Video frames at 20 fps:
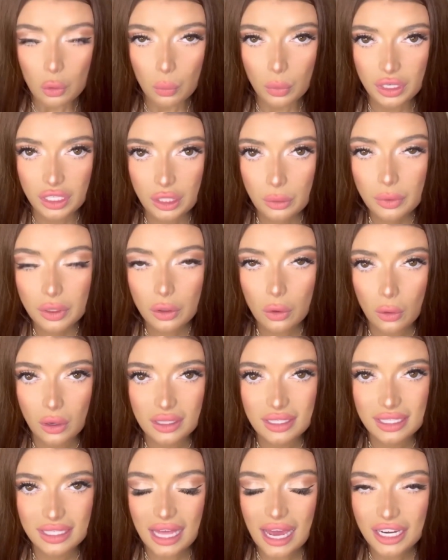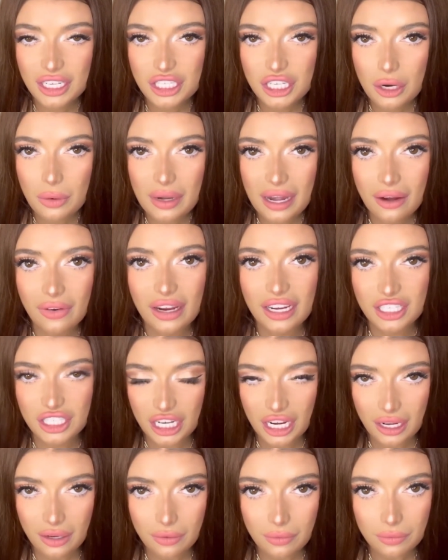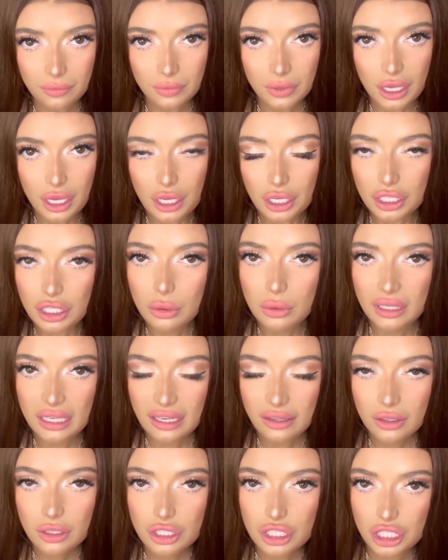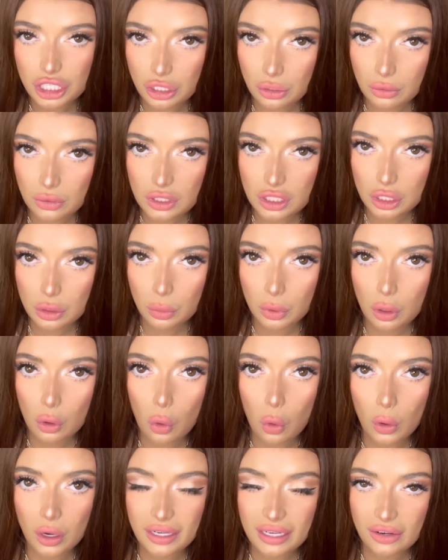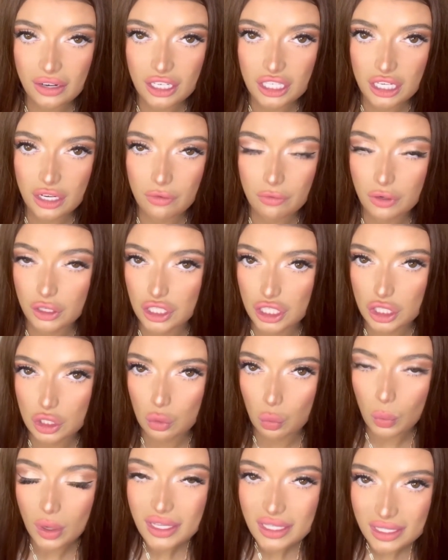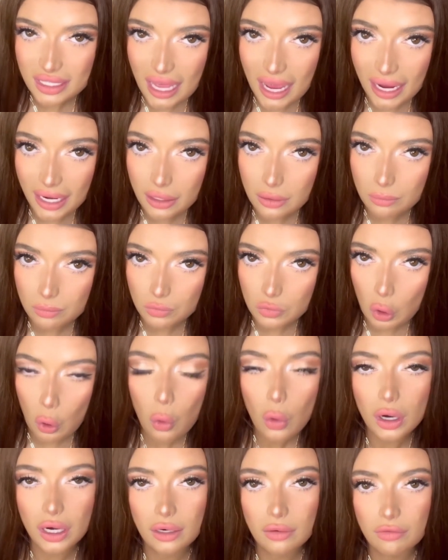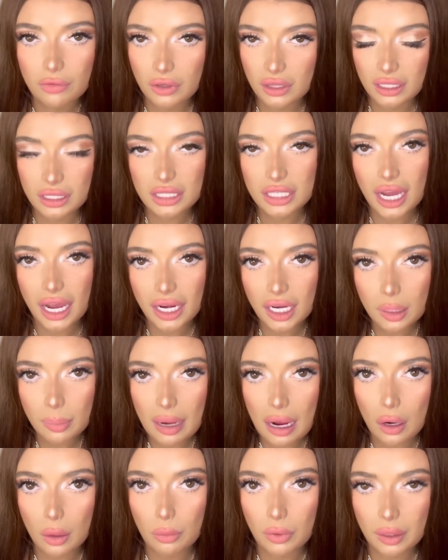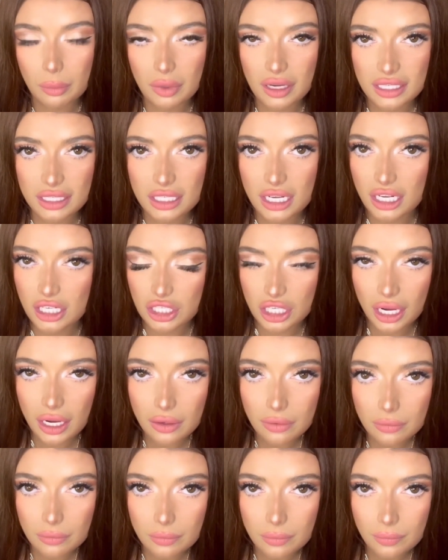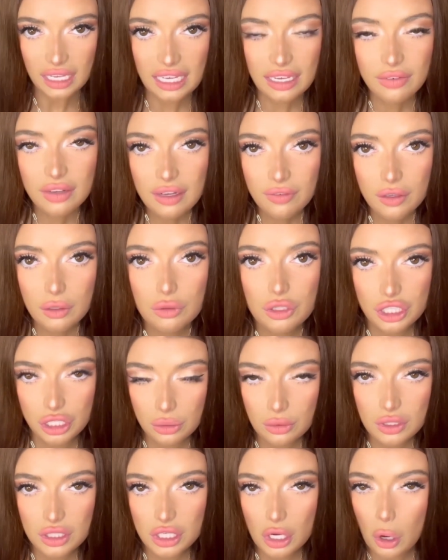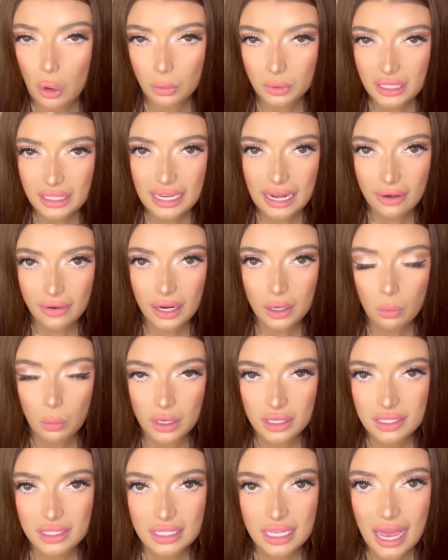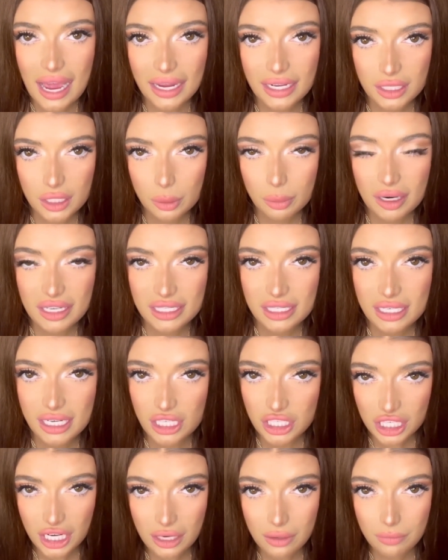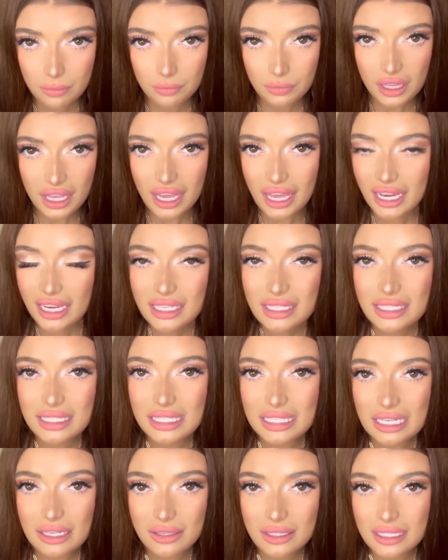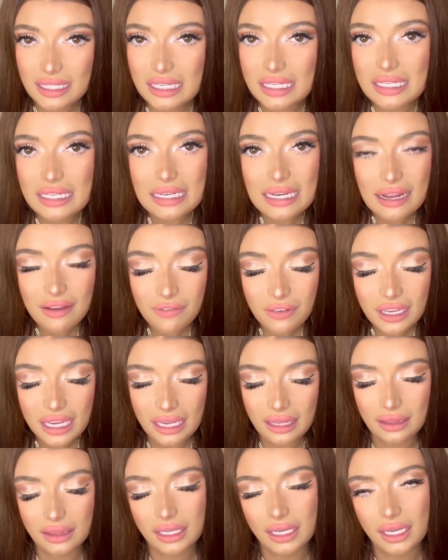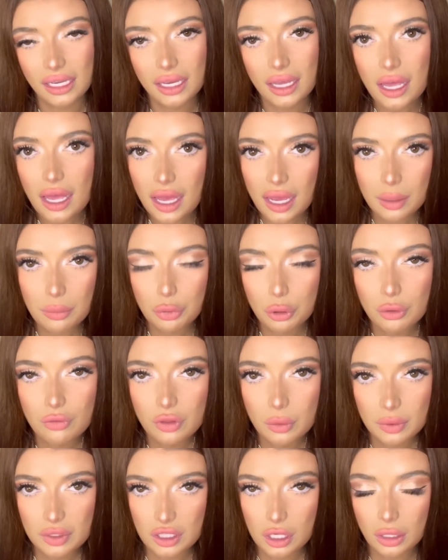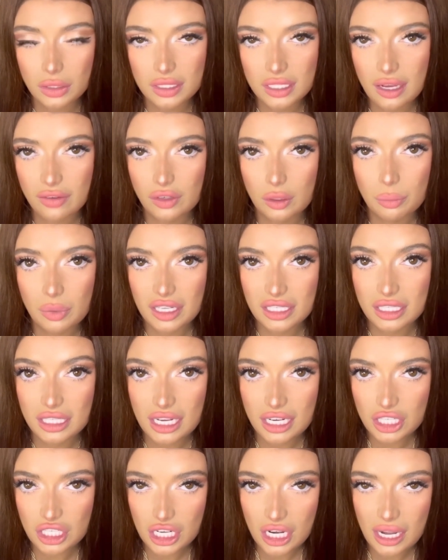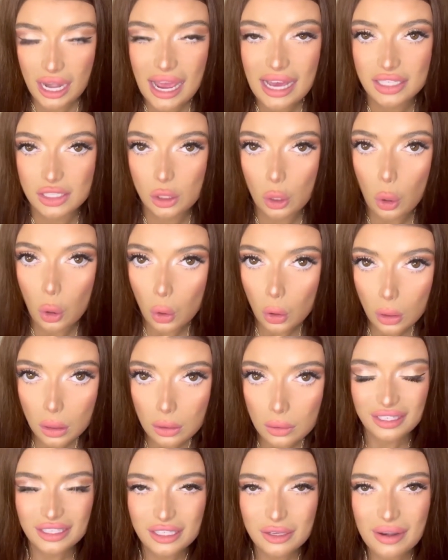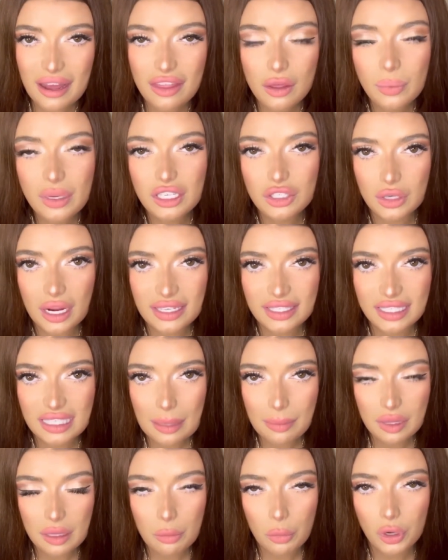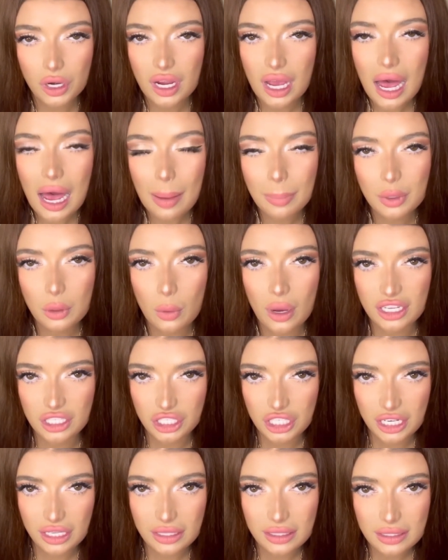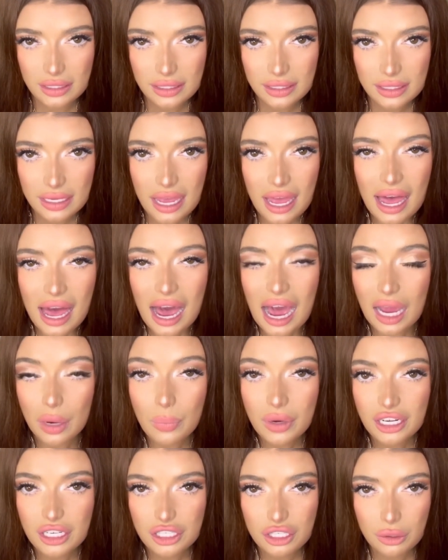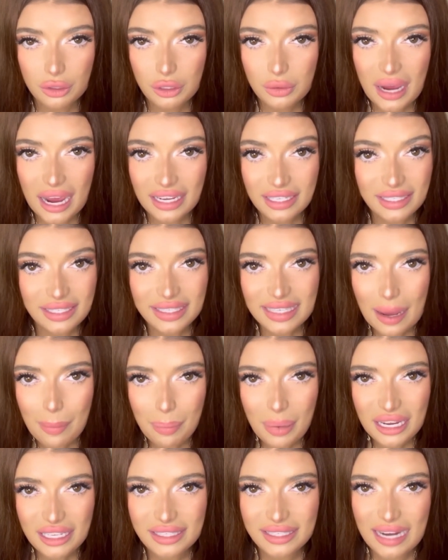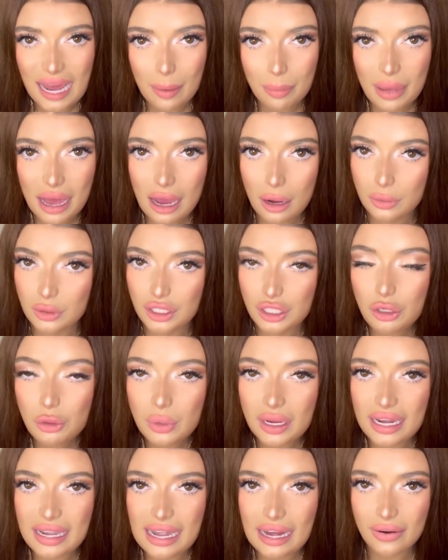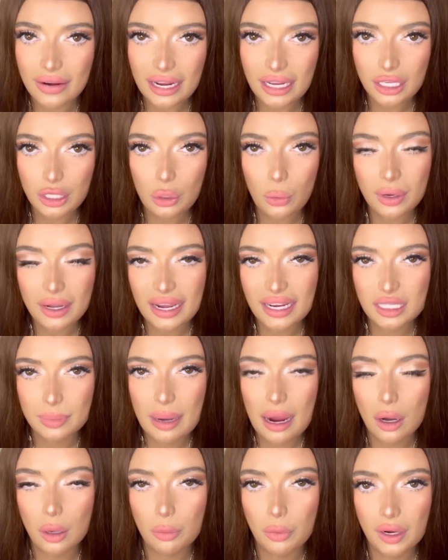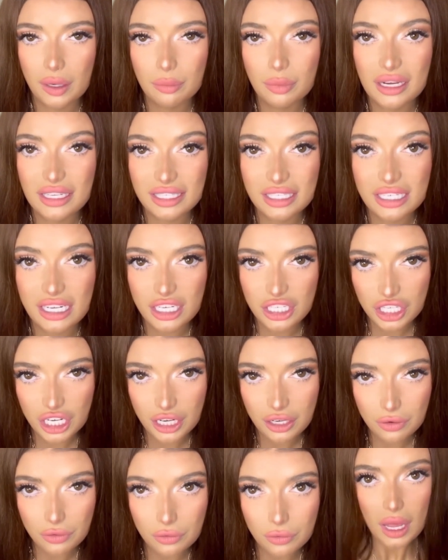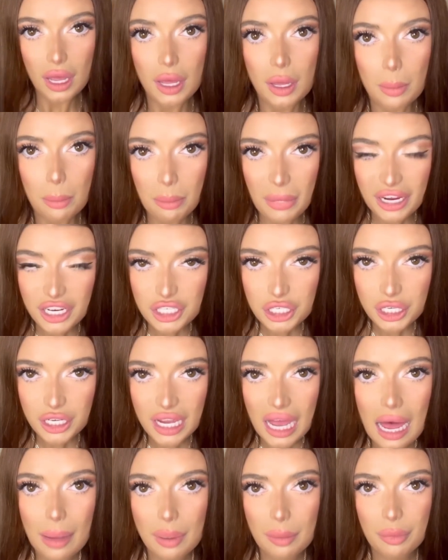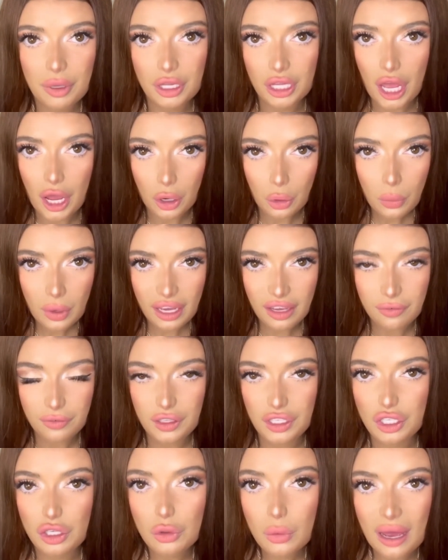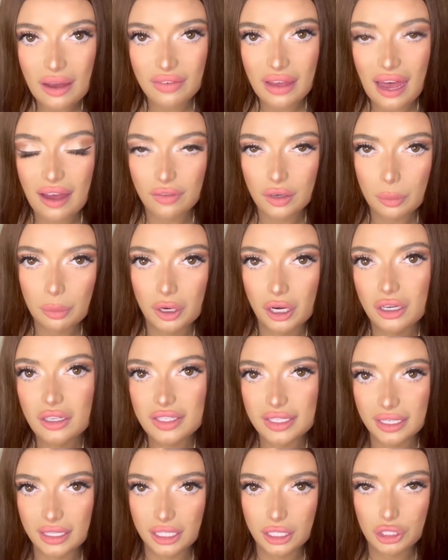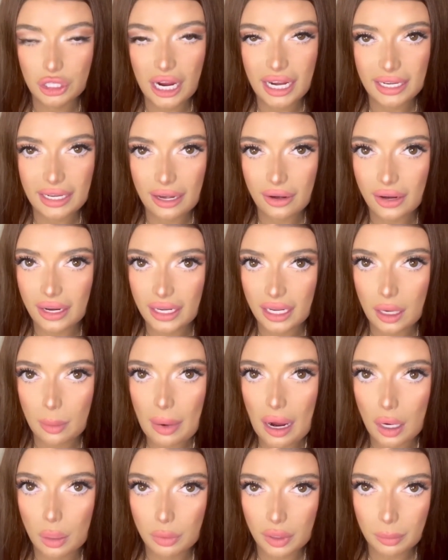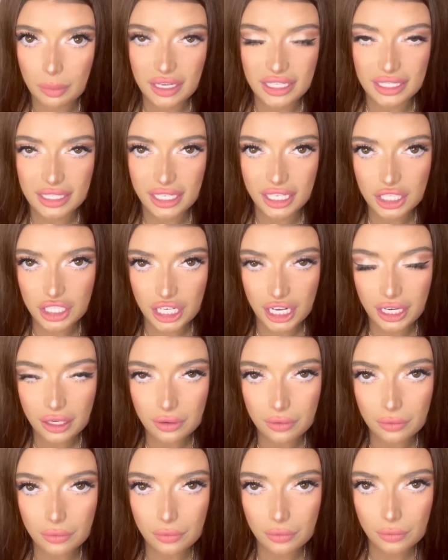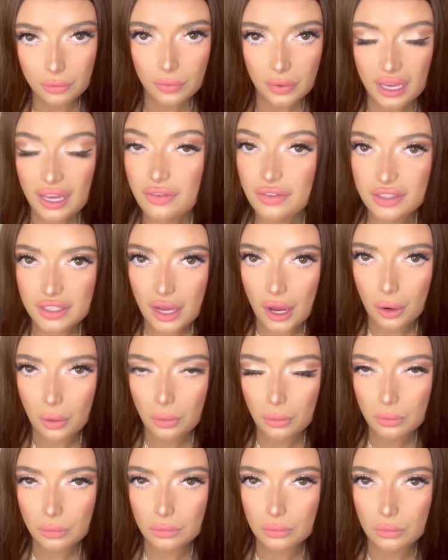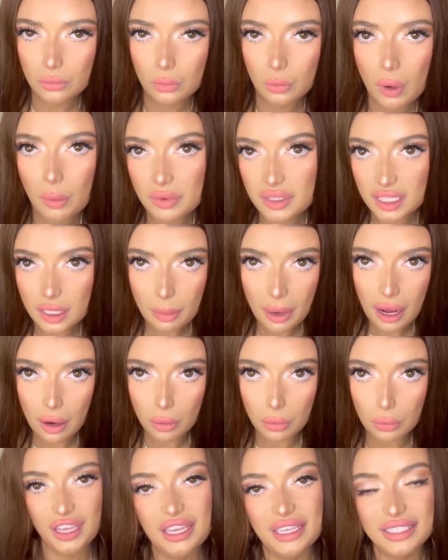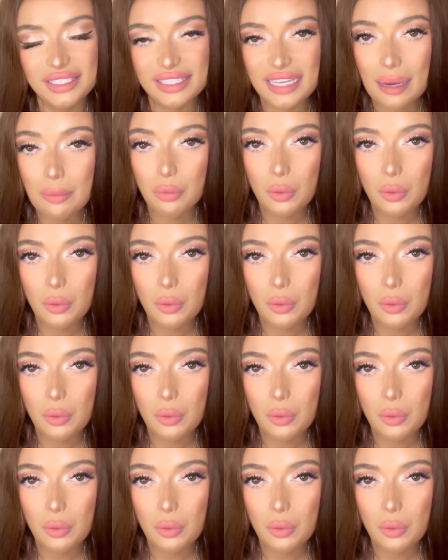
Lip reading: When you record slideshow narration, you can either choose to record narration for just one slide or for the entire PowerPoint presentation. Even if you choose to only narrate one slide in your presentation, it can still significantly improve the results of your presentation as a whole. So now that we addressed some of the more common questions, I want to show you guys step by step how you can narrate your next PowerPoint presentation. Make sure to comment below if you have ever personally tried narrating a PowerPoint presentation. If so, what was it about? Step